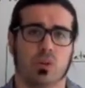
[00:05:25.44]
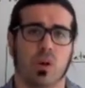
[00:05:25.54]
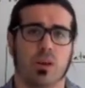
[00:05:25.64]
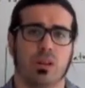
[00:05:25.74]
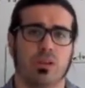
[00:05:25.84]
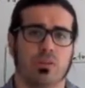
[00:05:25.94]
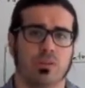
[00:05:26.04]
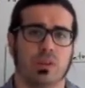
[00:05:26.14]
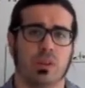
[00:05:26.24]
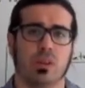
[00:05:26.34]
quality
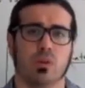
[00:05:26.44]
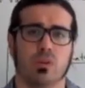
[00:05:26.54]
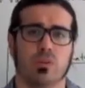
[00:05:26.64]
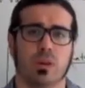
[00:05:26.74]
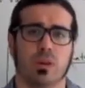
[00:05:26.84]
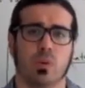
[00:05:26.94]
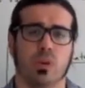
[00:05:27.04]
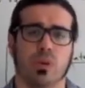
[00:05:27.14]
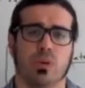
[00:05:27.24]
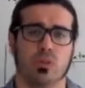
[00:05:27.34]
of the code of
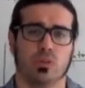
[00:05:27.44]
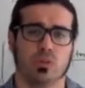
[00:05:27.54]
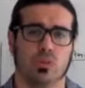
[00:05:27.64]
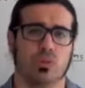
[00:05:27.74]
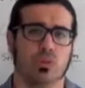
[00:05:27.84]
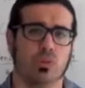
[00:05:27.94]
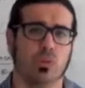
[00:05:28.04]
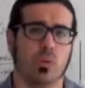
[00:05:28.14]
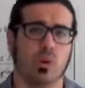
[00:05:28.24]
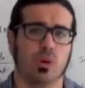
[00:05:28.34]
Arduino
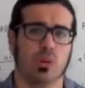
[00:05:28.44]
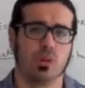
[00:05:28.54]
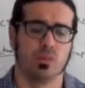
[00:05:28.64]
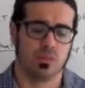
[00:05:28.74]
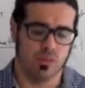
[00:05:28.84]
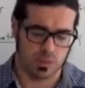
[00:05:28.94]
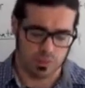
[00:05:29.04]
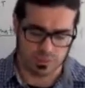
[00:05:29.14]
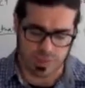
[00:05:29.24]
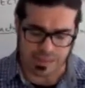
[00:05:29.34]
to avoid this
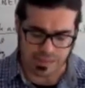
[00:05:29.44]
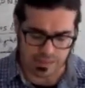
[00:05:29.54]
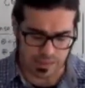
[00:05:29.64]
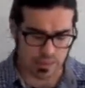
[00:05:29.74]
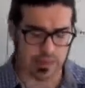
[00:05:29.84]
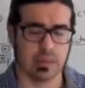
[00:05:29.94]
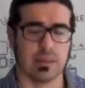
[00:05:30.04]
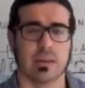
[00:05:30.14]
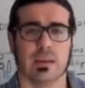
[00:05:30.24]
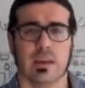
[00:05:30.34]
battery
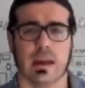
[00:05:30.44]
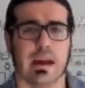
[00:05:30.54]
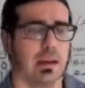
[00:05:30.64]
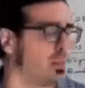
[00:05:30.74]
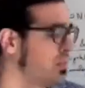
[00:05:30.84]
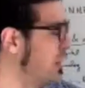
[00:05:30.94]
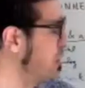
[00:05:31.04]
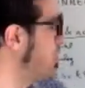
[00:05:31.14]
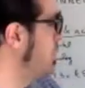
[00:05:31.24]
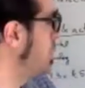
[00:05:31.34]
high
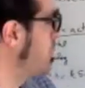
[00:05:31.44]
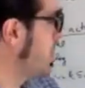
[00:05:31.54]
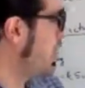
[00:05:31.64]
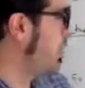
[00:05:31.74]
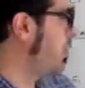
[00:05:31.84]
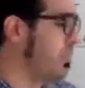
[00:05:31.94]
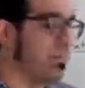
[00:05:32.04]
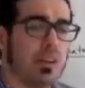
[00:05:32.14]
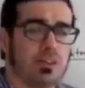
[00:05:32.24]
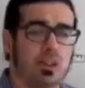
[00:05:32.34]
consumption, and you will
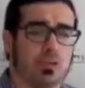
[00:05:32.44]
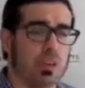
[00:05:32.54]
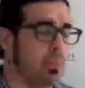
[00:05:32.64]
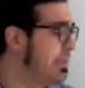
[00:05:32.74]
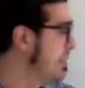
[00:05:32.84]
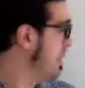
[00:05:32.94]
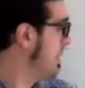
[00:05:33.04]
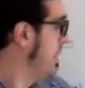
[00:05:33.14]
find some tips.